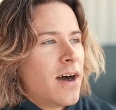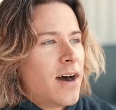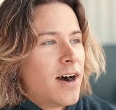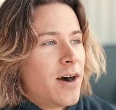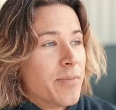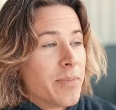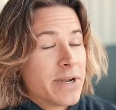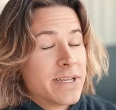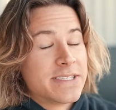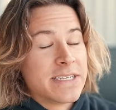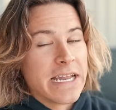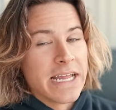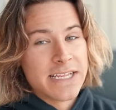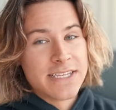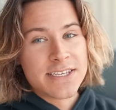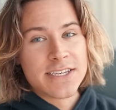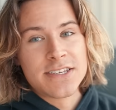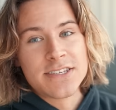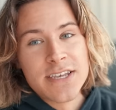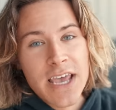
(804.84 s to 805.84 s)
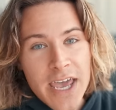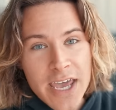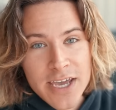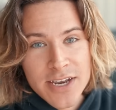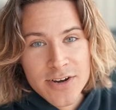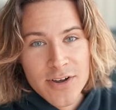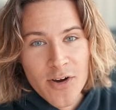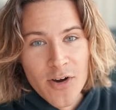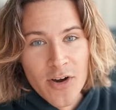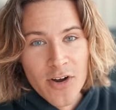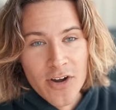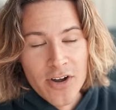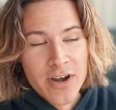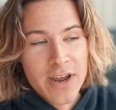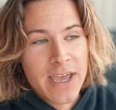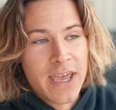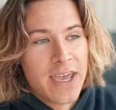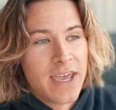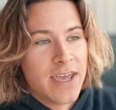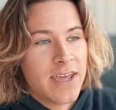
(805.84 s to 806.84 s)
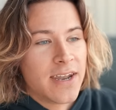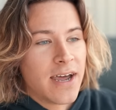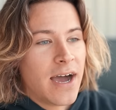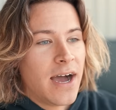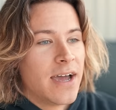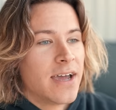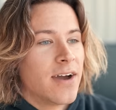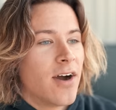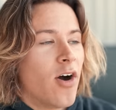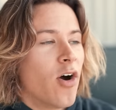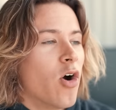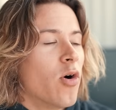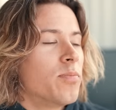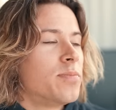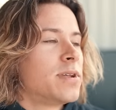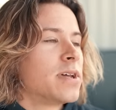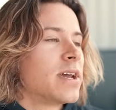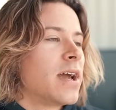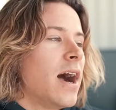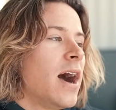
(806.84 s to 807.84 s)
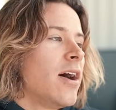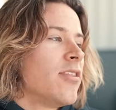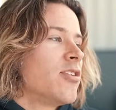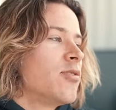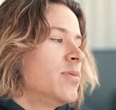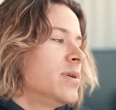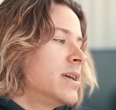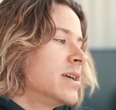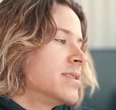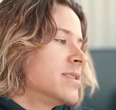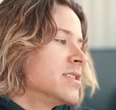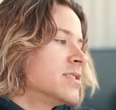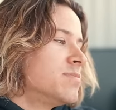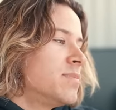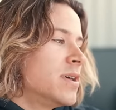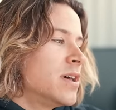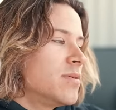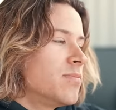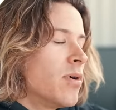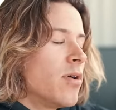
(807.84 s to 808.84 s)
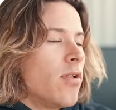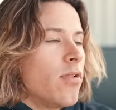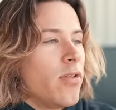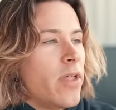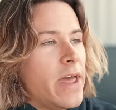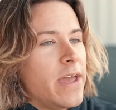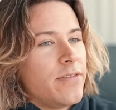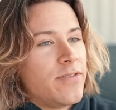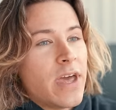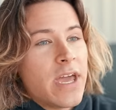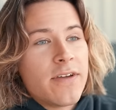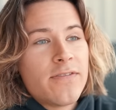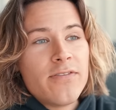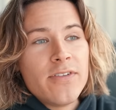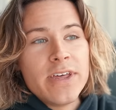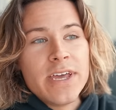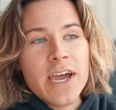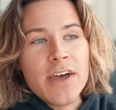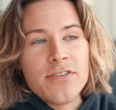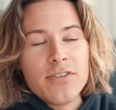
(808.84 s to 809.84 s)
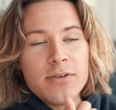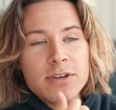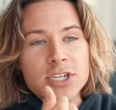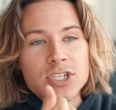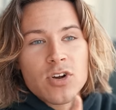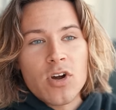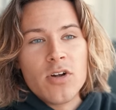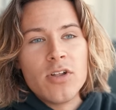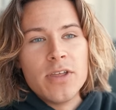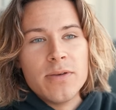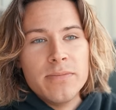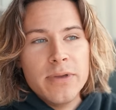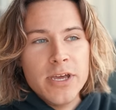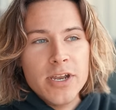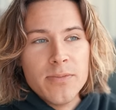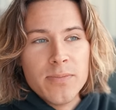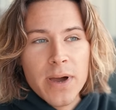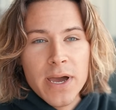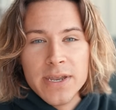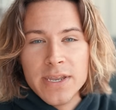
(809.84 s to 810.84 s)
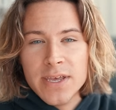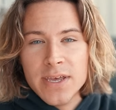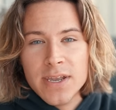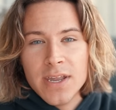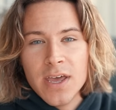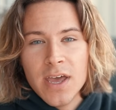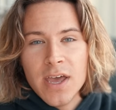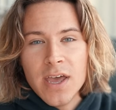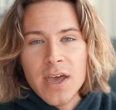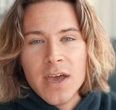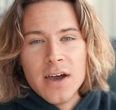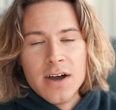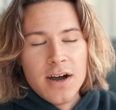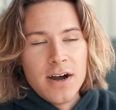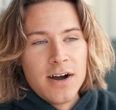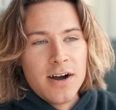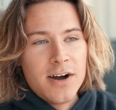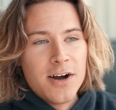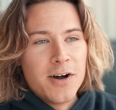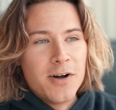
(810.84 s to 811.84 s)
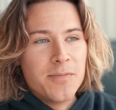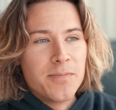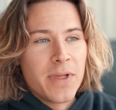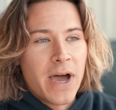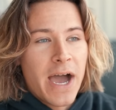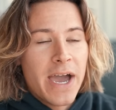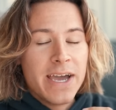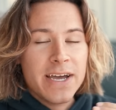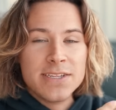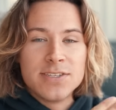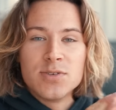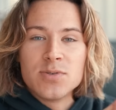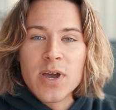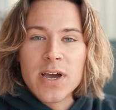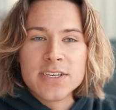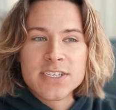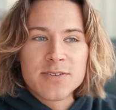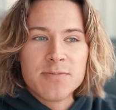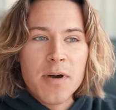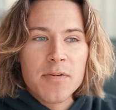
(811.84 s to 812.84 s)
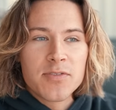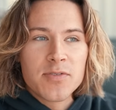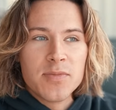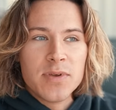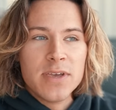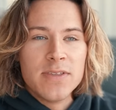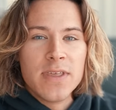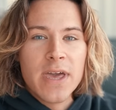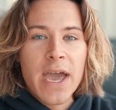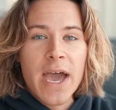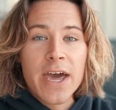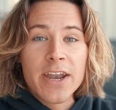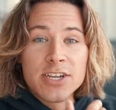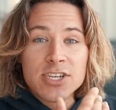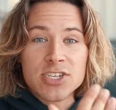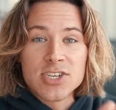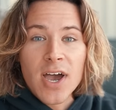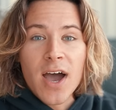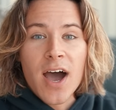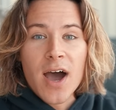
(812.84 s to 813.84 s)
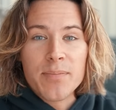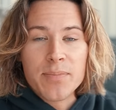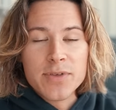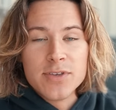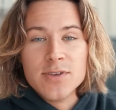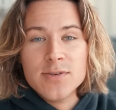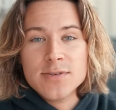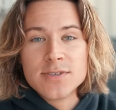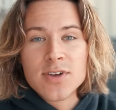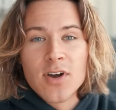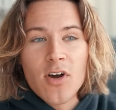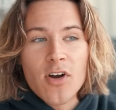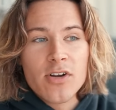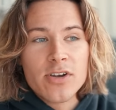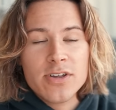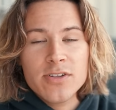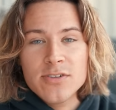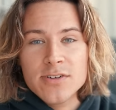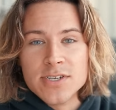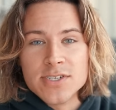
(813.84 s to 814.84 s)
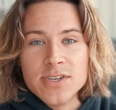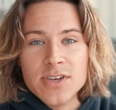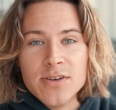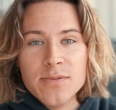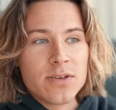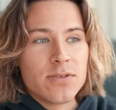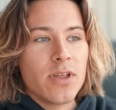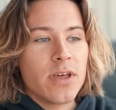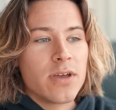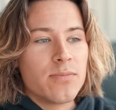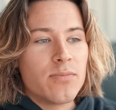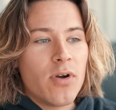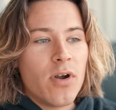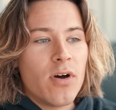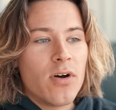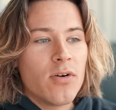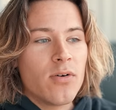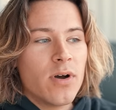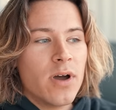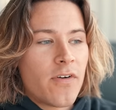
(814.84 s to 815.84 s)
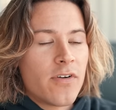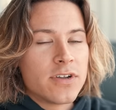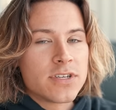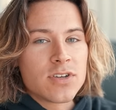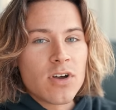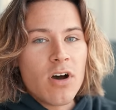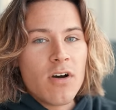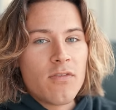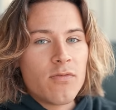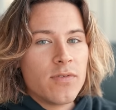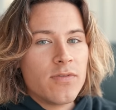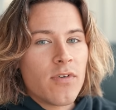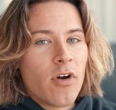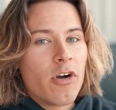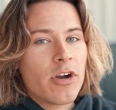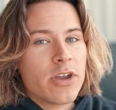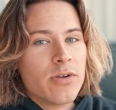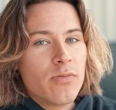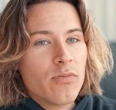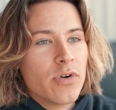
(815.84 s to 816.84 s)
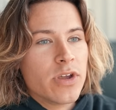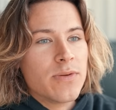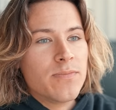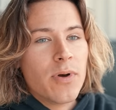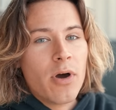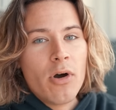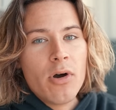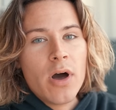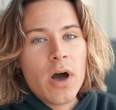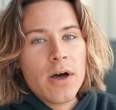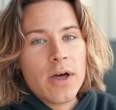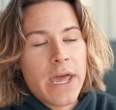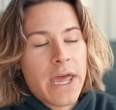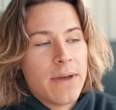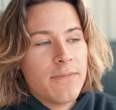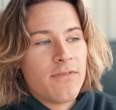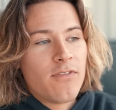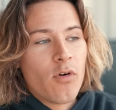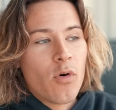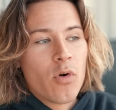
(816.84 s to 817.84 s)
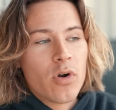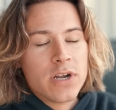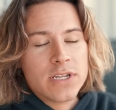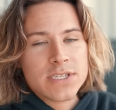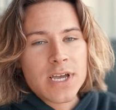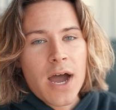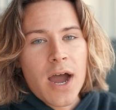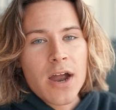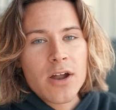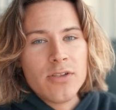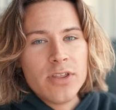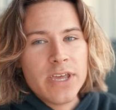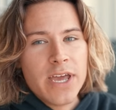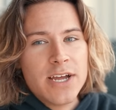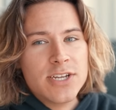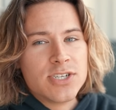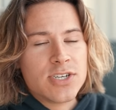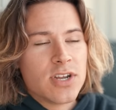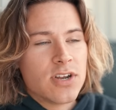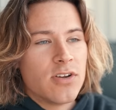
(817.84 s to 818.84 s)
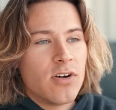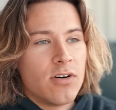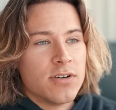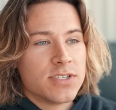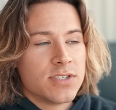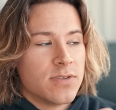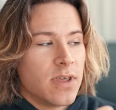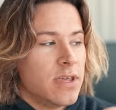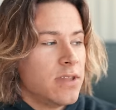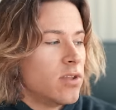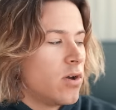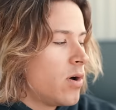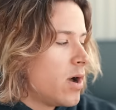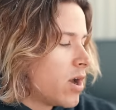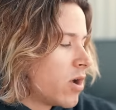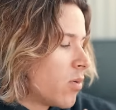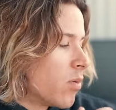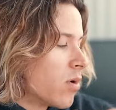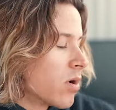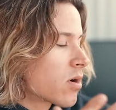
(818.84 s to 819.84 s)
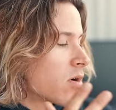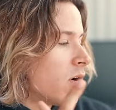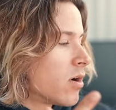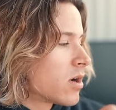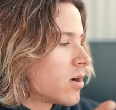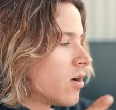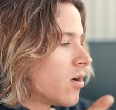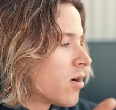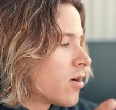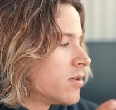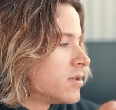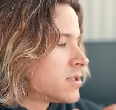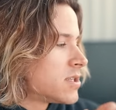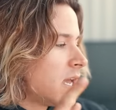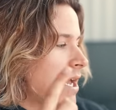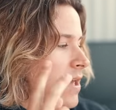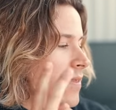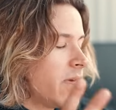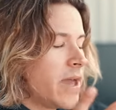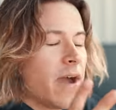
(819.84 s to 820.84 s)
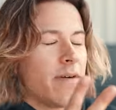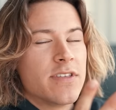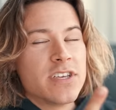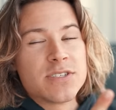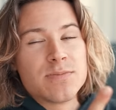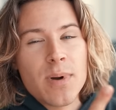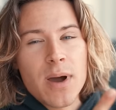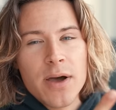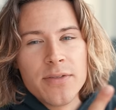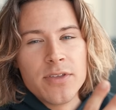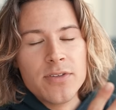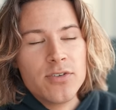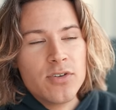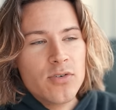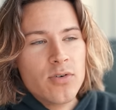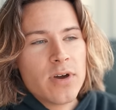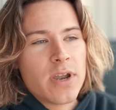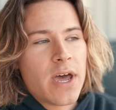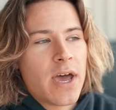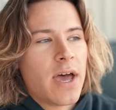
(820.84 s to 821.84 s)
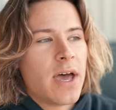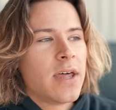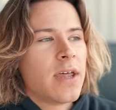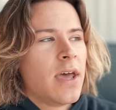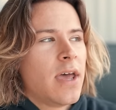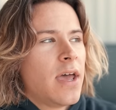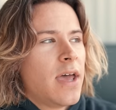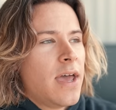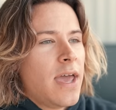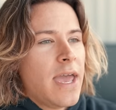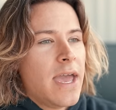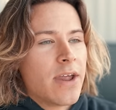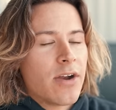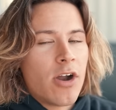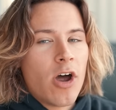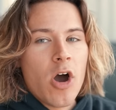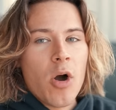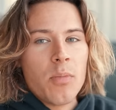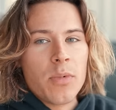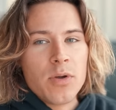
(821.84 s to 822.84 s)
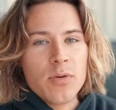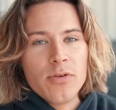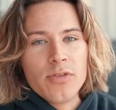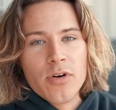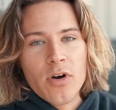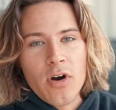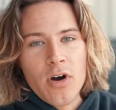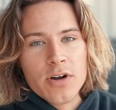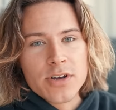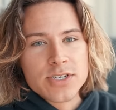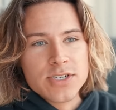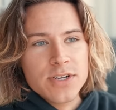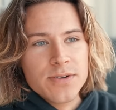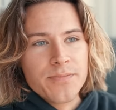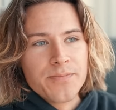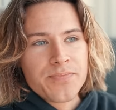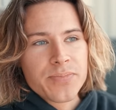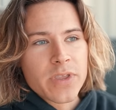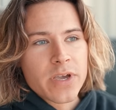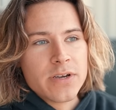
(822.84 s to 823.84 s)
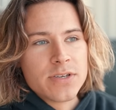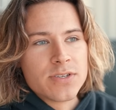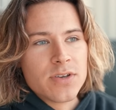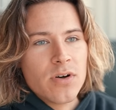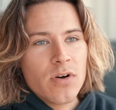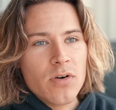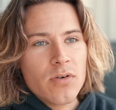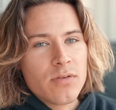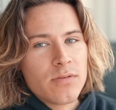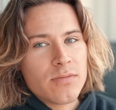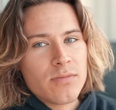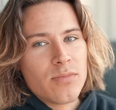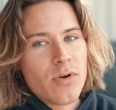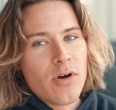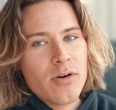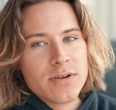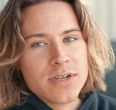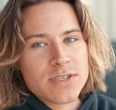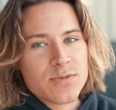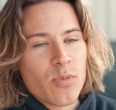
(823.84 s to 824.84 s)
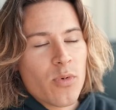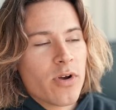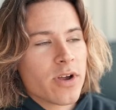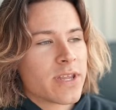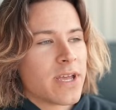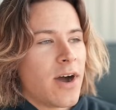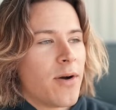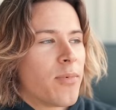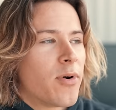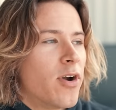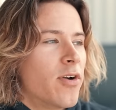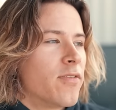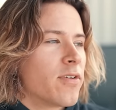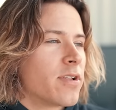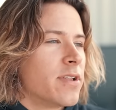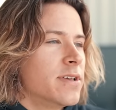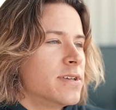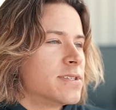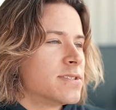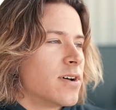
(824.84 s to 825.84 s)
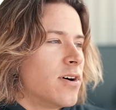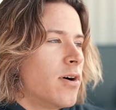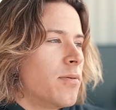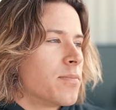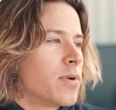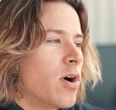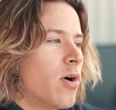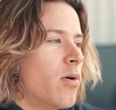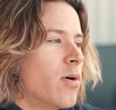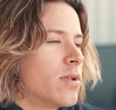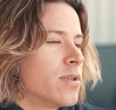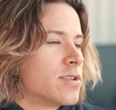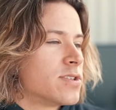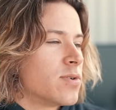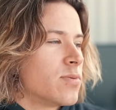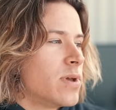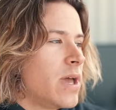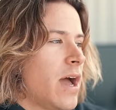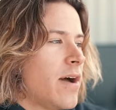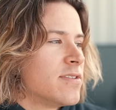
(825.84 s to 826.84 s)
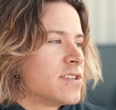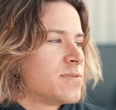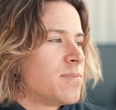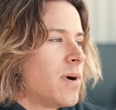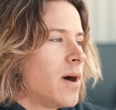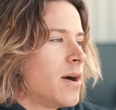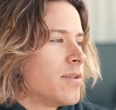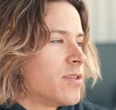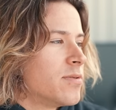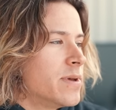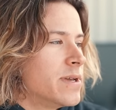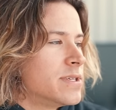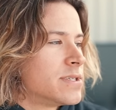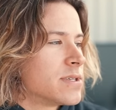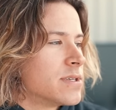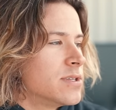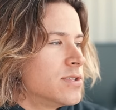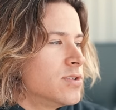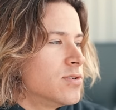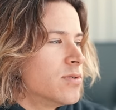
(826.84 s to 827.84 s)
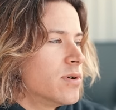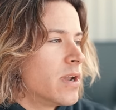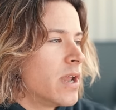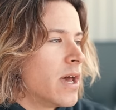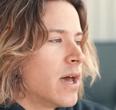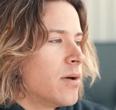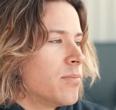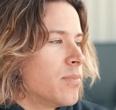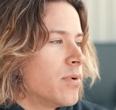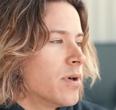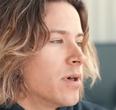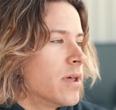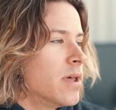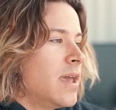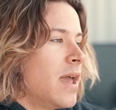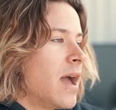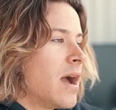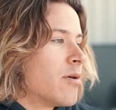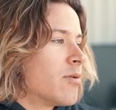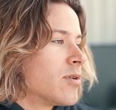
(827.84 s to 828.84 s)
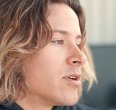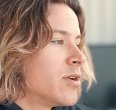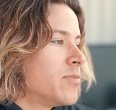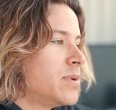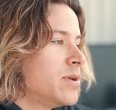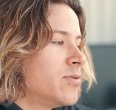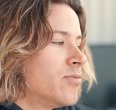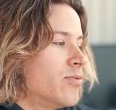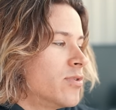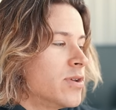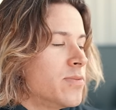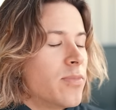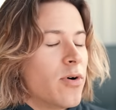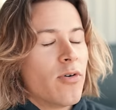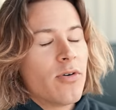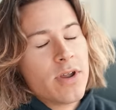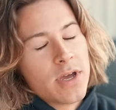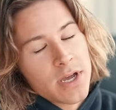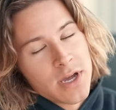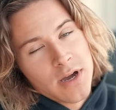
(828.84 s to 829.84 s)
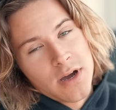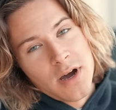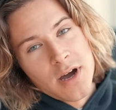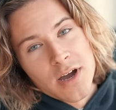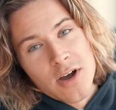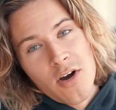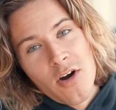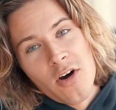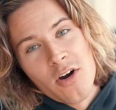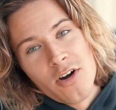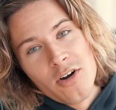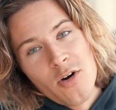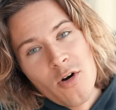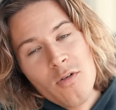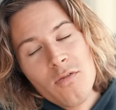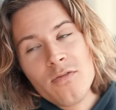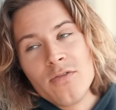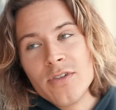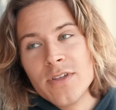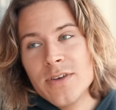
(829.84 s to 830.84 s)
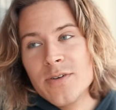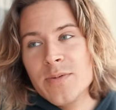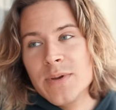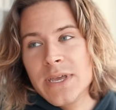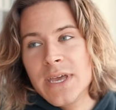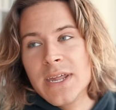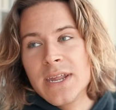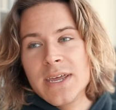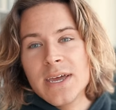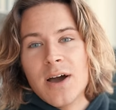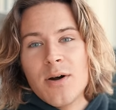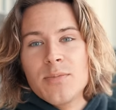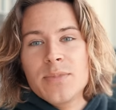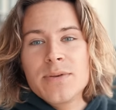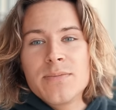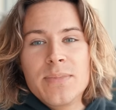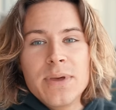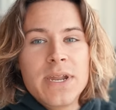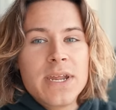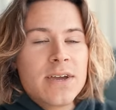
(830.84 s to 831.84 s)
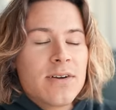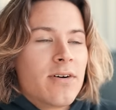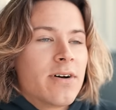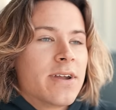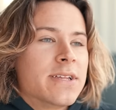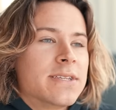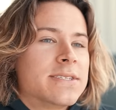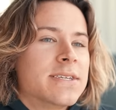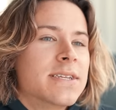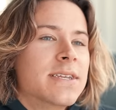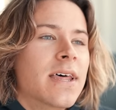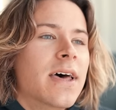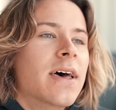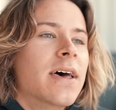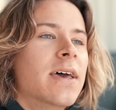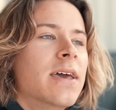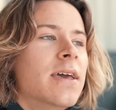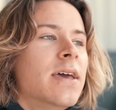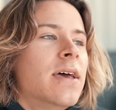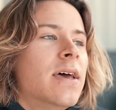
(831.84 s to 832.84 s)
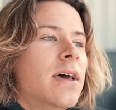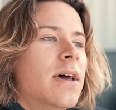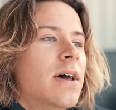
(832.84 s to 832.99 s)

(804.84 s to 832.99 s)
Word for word: Um, but it's an insane car, and I hope to God that we get this bid. But thankfully, at the Charlotte meetup I did, um, I had two guys come up to me and they had a shop, a used car dealership. They're like, bro, first off, we've already rebuilt an M4 entirely, engine and all, so they know how to work on cars and they have the spot to do it at and are helping me with the auction. So, bro, just worked out perfectly. So I'm going. So we have a spot to basically do it at. But yeah, we're gonna be rebuilding a car. Hopefully, we get it. I'll be bidding on it today.